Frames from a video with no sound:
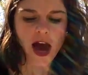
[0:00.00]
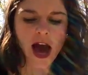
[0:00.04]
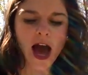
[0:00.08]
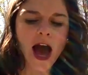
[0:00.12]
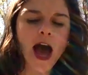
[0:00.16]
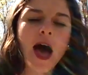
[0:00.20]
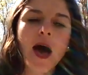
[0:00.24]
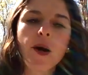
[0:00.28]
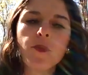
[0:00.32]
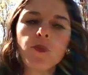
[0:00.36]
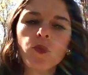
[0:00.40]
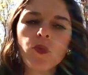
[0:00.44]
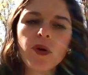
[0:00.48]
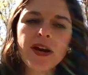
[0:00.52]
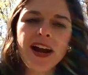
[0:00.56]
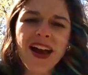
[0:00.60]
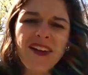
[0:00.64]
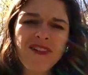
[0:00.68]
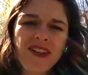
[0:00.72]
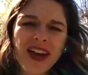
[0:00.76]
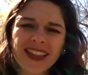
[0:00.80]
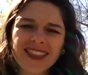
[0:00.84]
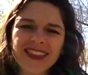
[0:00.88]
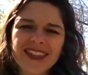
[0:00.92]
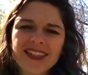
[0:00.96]
When
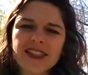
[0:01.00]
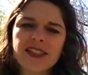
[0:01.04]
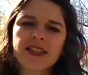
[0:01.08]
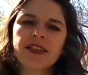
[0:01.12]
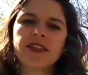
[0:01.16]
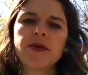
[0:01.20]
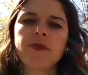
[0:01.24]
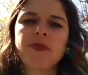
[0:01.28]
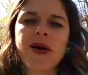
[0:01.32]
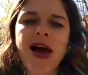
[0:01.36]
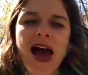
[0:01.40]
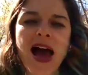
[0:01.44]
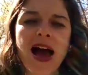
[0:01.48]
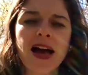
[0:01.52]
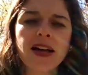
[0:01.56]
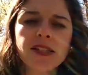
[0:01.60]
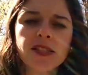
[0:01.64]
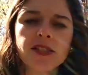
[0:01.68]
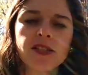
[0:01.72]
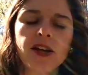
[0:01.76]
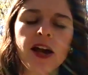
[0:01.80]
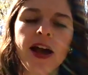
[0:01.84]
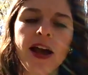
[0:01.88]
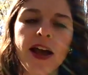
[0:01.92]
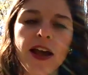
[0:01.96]
I've had these in the
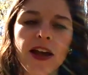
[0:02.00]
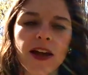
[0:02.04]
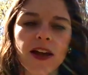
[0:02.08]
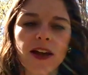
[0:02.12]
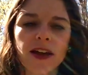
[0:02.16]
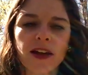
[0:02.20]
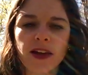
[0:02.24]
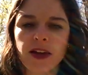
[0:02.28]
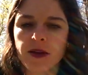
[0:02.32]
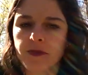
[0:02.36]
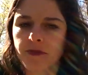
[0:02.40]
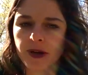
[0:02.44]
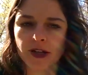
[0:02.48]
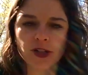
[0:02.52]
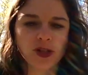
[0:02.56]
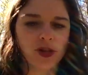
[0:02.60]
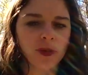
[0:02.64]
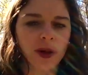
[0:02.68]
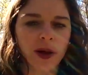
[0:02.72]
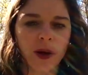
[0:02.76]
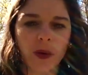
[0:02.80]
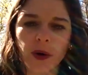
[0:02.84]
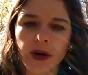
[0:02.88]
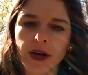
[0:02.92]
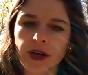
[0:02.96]
past, I make sure
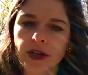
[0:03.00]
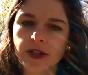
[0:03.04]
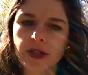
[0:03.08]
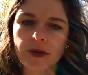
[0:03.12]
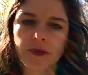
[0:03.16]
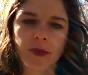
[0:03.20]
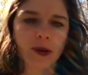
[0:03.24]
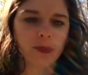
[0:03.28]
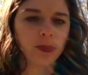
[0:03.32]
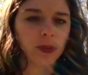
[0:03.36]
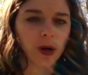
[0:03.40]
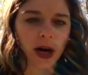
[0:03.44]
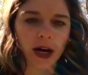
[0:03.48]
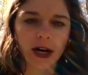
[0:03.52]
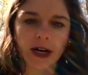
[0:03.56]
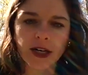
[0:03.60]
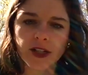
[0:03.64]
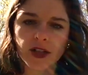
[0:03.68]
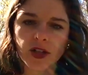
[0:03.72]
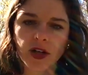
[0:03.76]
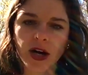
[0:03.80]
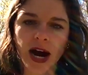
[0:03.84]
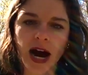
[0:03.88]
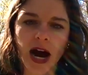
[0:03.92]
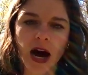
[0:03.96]
my oils and my
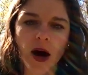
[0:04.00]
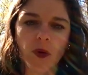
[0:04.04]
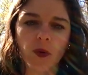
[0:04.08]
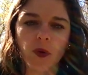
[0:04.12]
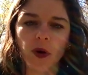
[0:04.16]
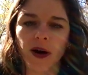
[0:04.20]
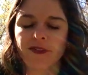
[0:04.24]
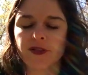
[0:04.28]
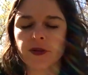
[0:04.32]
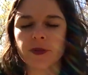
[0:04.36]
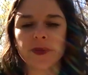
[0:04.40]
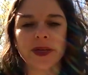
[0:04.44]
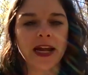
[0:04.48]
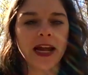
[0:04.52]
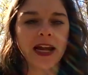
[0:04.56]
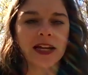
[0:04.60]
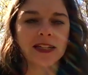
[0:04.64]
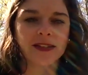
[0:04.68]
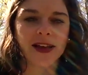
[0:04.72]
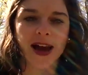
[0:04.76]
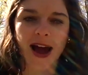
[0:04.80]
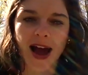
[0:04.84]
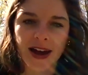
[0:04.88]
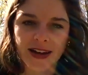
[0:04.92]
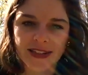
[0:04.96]
products are out where everybody
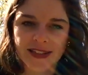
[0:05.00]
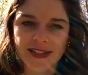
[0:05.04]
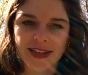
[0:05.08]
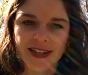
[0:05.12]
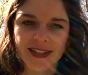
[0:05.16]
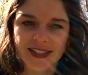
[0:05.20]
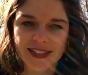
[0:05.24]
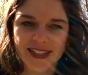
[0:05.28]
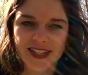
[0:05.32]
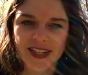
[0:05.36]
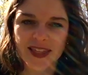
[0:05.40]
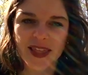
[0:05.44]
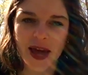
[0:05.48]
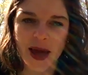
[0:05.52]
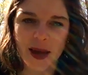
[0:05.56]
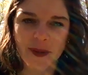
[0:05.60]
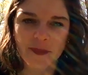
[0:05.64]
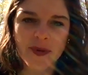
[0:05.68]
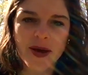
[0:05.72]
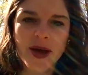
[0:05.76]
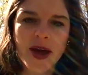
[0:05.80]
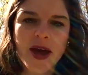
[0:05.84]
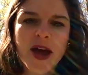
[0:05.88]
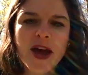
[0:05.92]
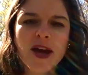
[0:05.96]
has access to
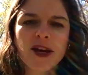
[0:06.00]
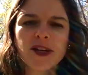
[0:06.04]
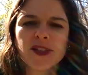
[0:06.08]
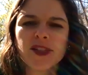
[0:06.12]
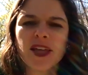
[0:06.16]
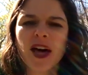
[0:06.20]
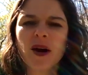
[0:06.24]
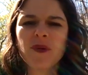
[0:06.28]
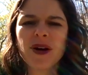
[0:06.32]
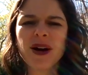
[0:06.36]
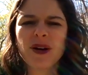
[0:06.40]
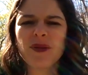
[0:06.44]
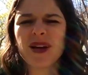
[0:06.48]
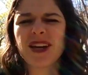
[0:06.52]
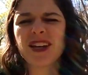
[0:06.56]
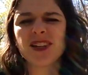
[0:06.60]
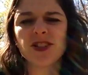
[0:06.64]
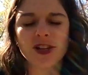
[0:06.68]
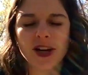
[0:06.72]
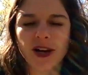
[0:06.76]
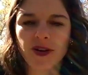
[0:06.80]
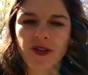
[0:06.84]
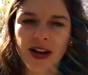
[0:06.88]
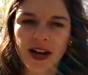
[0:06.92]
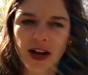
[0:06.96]
them. So that way we can
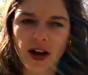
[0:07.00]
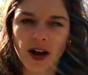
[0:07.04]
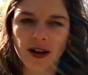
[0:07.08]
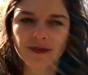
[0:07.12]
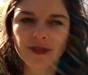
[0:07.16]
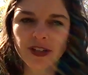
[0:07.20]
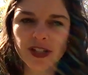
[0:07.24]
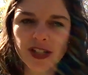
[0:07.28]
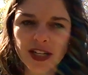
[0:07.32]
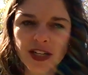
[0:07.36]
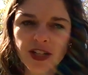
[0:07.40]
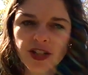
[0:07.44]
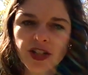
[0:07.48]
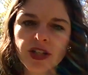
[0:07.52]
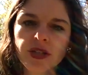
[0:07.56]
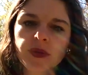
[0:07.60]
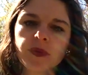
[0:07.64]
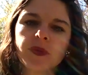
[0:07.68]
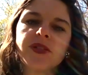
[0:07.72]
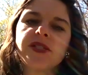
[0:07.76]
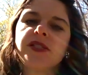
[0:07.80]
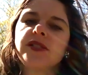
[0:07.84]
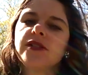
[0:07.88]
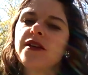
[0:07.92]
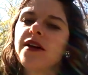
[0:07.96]
generate conversation.
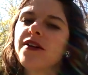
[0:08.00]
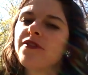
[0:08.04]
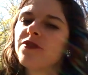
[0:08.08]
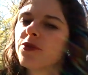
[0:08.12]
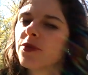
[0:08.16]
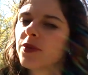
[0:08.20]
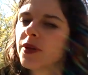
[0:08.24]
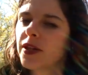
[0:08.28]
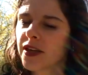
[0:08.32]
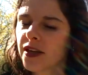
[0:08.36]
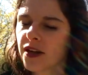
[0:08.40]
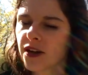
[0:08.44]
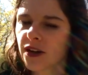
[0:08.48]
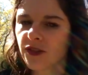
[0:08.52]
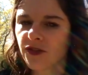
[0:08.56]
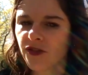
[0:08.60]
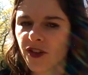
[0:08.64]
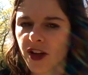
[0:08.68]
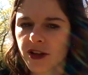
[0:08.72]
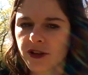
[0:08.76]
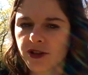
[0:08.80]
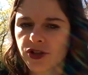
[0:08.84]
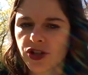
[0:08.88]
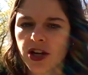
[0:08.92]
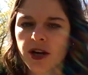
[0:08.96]
We still have really good
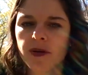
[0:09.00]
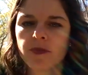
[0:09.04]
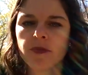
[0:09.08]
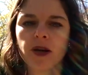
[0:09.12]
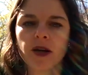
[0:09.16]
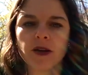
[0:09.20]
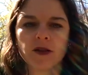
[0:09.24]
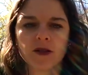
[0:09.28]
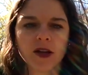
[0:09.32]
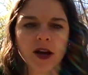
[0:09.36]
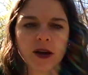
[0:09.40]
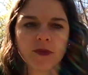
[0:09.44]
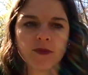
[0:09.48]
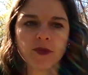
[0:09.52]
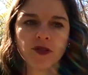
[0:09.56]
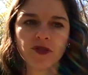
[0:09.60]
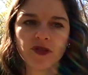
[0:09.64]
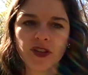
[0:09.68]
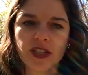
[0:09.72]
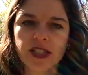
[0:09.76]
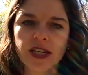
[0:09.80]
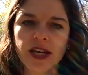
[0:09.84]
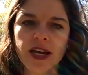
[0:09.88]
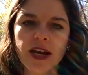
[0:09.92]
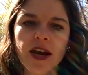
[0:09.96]
fellowship and time to
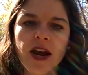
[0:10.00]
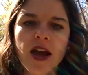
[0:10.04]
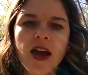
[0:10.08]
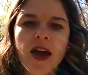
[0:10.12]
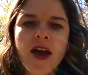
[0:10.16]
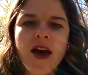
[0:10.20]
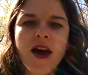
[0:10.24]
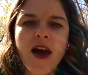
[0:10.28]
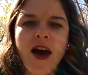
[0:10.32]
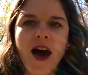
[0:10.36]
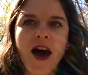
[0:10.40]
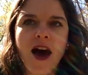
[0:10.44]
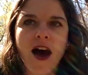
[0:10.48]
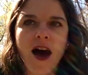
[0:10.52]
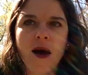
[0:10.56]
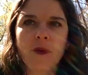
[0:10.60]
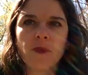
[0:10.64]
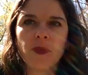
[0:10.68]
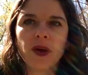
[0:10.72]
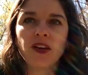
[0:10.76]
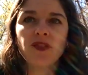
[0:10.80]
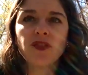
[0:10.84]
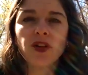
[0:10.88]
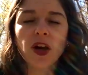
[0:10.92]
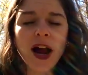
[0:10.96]
visit.
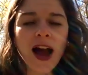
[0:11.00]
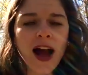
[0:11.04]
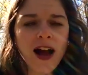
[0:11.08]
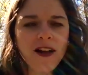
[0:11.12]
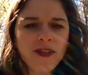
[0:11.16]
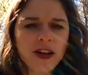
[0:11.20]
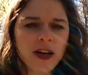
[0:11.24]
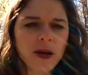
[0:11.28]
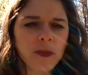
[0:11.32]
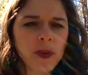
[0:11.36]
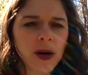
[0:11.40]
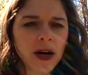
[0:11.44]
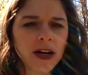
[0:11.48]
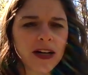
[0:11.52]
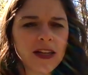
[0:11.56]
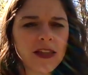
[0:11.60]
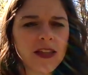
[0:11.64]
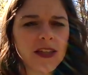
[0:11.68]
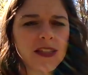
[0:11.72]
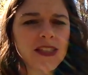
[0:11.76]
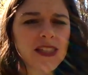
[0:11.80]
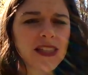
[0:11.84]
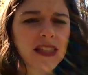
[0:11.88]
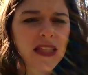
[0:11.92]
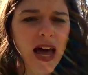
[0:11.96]
If you're having a party
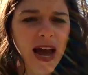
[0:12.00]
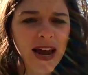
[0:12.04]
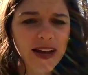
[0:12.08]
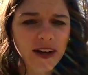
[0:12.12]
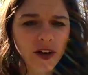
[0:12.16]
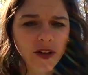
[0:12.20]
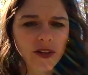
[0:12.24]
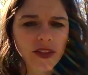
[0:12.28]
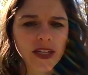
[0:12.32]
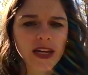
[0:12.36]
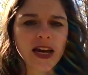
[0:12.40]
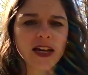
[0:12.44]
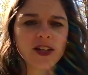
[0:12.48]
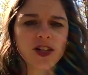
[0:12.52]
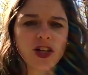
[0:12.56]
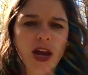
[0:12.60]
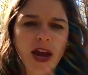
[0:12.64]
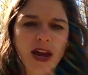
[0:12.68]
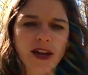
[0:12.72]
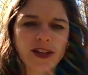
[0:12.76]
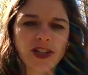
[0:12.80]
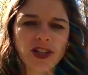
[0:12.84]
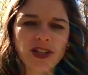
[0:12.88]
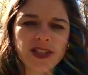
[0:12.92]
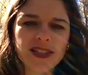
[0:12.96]
that's light on the
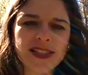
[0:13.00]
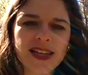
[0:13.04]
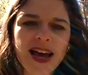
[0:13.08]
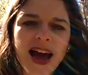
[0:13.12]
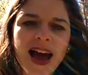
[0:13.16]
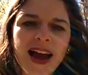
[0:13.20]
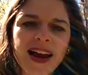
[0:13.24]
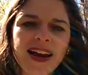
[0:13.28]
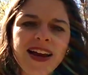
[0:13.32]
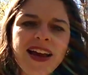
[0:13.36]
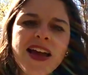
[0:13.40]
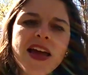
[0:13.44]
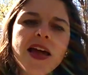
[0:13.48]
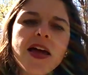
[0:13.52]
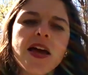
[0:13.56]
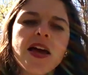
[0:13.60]
education side,